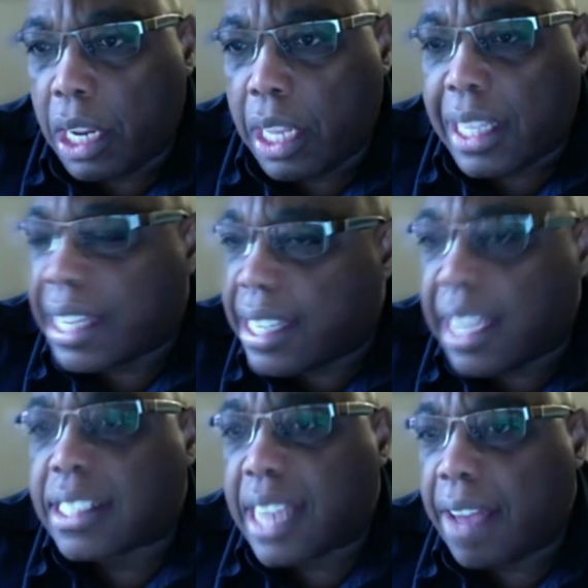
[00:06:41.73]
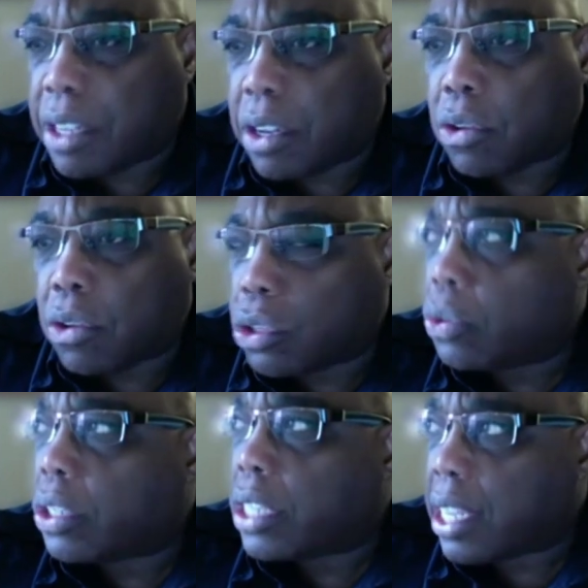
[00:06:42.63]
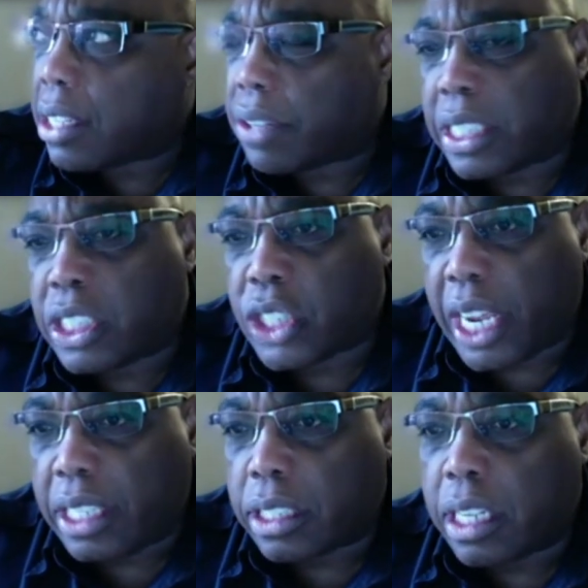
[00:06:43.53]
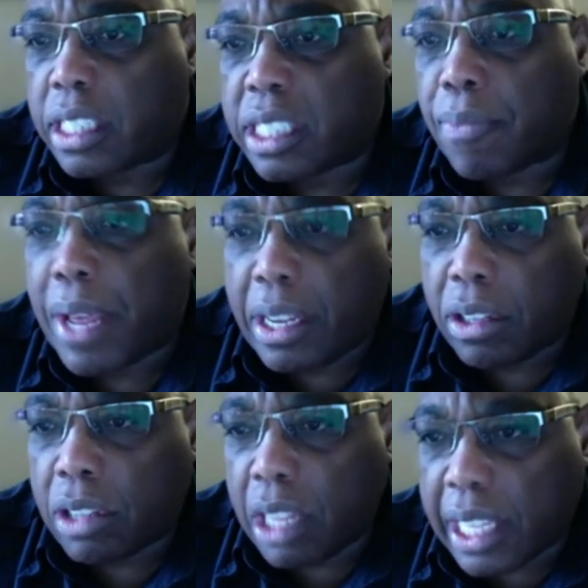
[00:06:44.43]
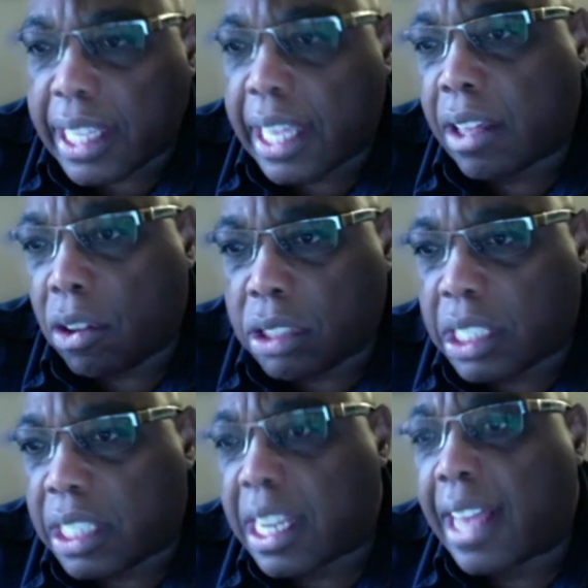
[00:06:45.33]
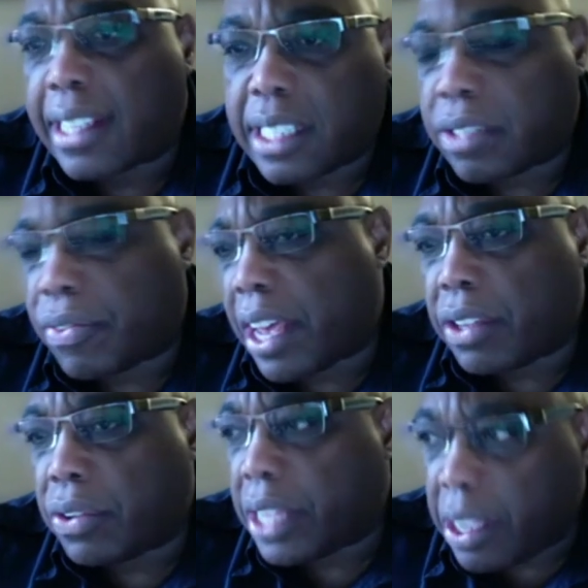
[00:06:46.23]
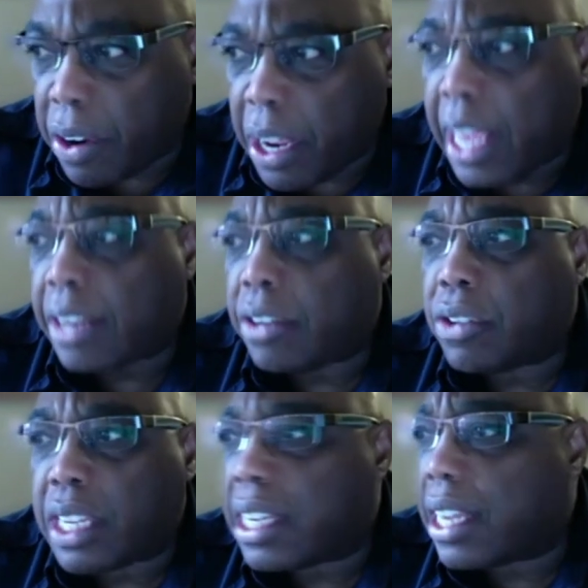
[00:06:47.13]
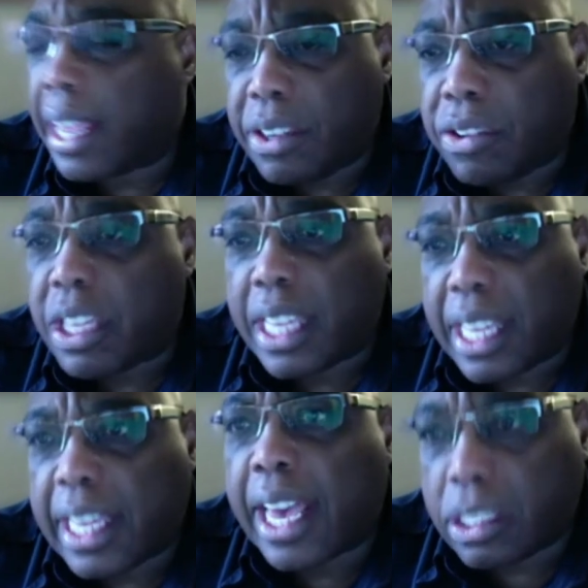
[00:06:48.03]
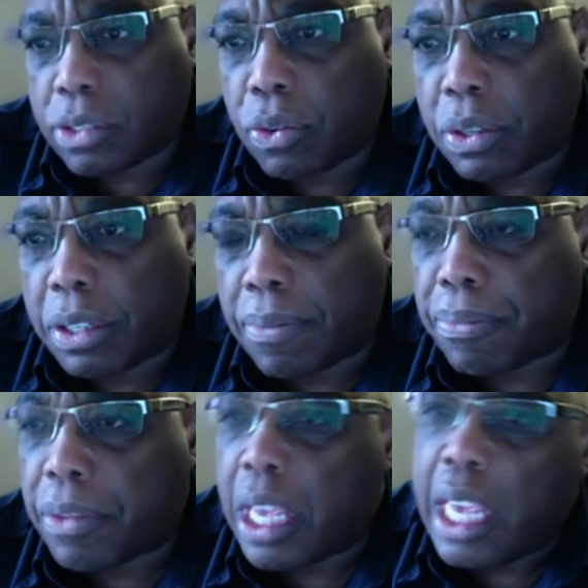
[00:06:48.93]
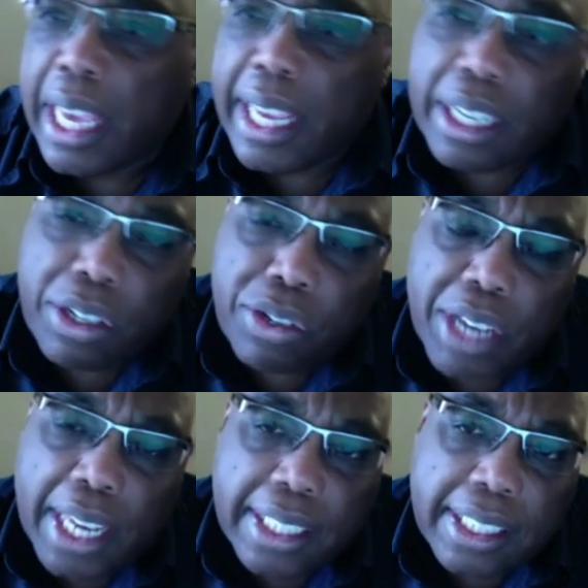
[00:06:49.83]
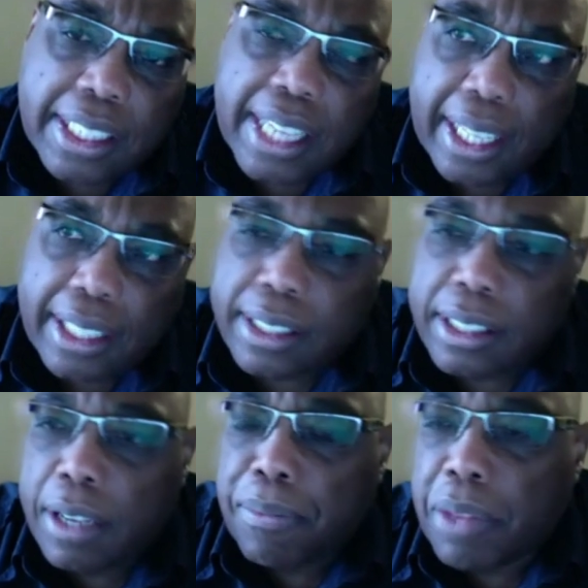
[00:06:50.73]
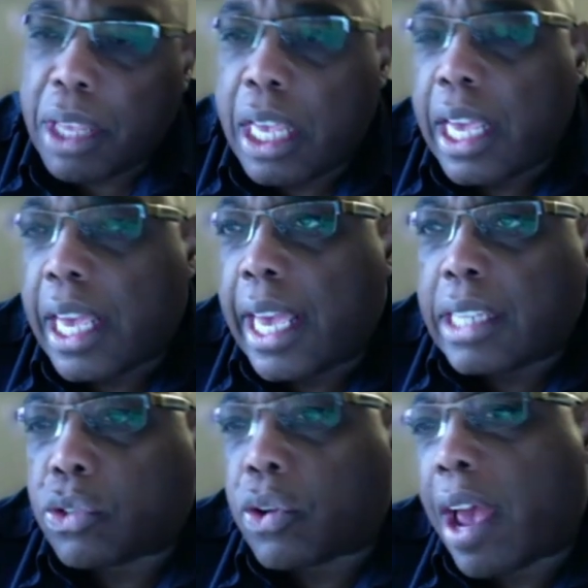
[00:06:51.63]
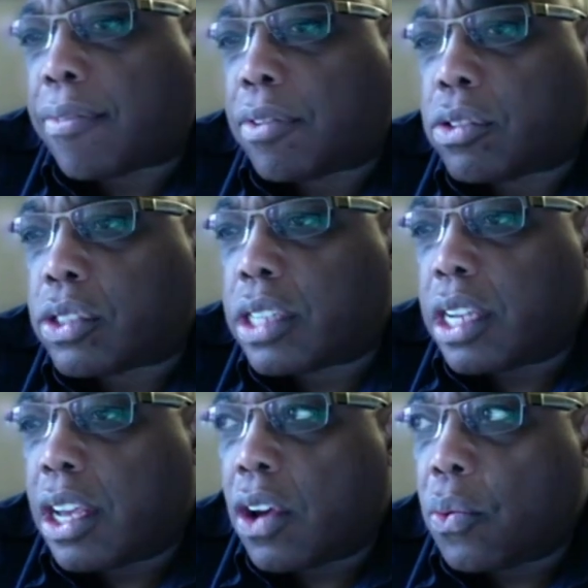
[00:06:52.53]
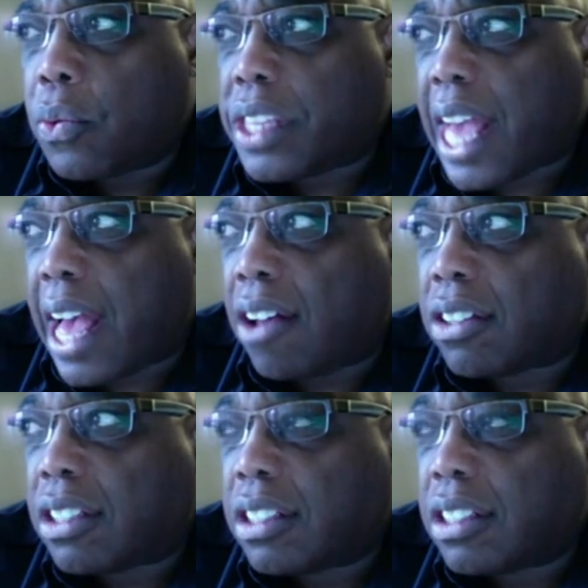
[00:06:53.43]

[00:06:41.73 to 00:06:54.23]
that doesn't have to go through another exchange. Somebody will look at that gold, say it has this value here, and you can get cash for it. In the United States, it travels without